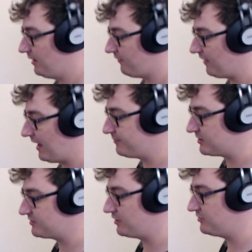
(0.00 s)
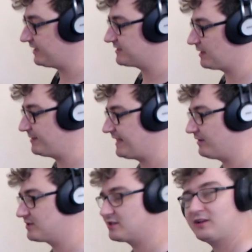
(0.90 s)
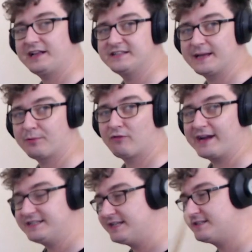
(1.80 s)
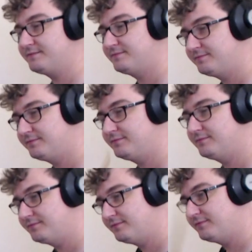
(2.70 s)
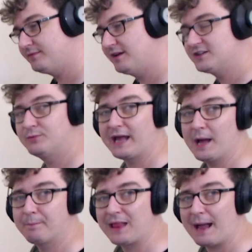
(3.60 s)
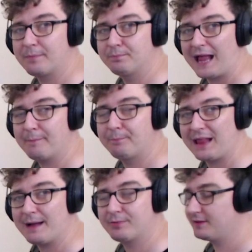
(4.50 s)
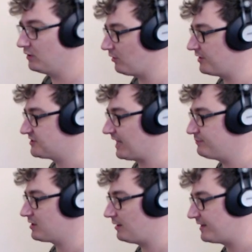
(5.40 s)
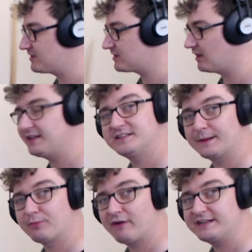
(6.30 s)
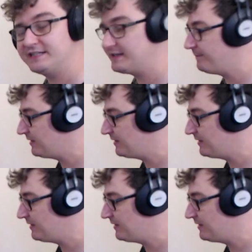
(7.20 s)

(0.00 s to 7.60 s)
A flam is just two sticks coming down, slightly separated. So we get a blap, blap, blap. They're not at the same time, they're slightly separated.